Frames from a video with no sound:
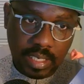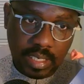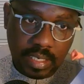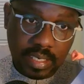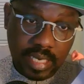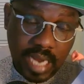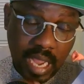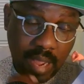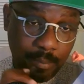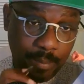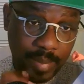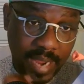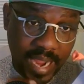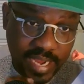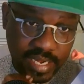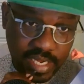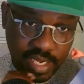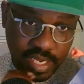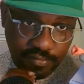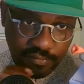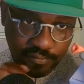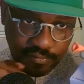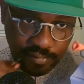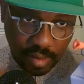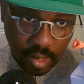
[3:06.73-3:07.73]
Now, by
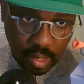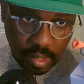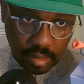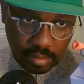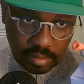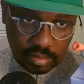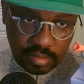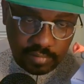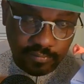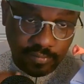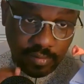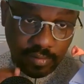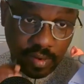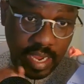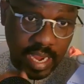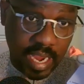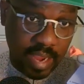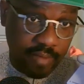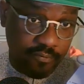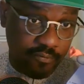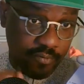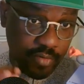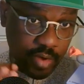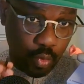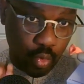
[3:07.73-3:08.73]
default, for
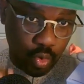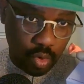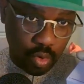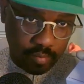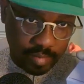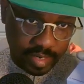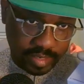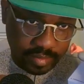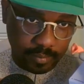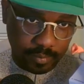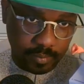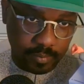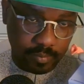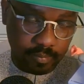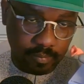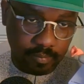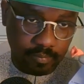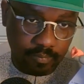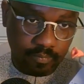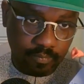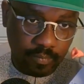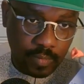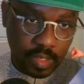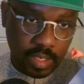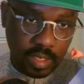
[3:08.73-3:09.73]
every woman,
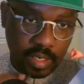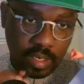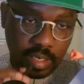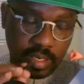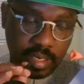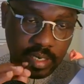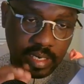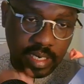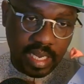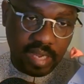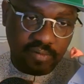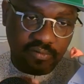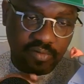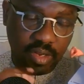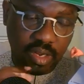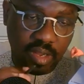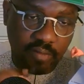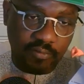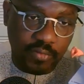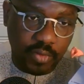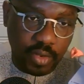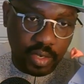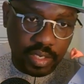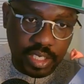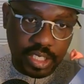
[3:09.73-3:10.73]
the level
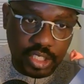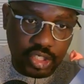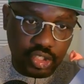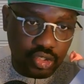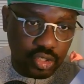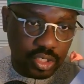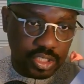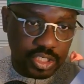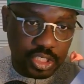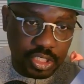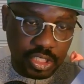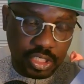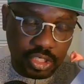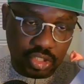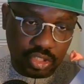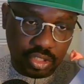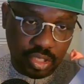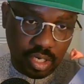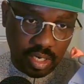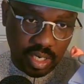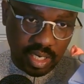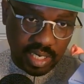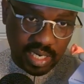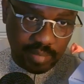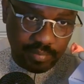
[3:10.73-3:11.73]
of your estrogen is
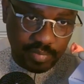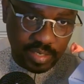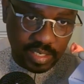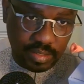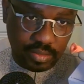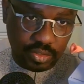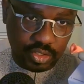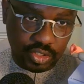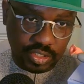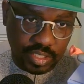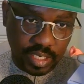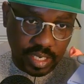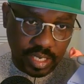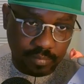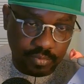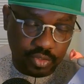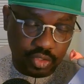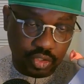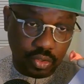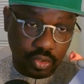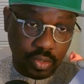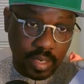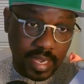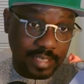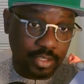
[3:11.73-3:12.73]
not going to be the same.
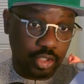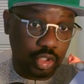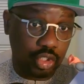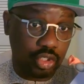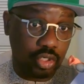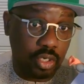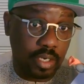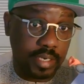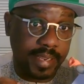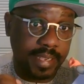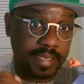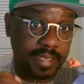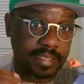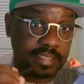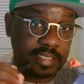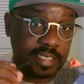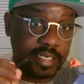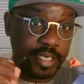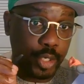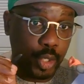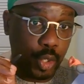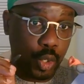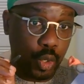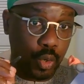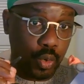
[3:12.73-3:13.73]
So, as you're
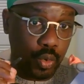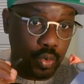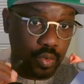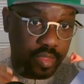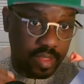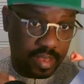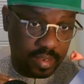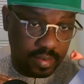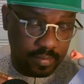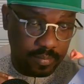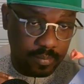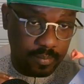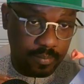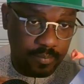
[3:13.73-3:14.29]
getting older,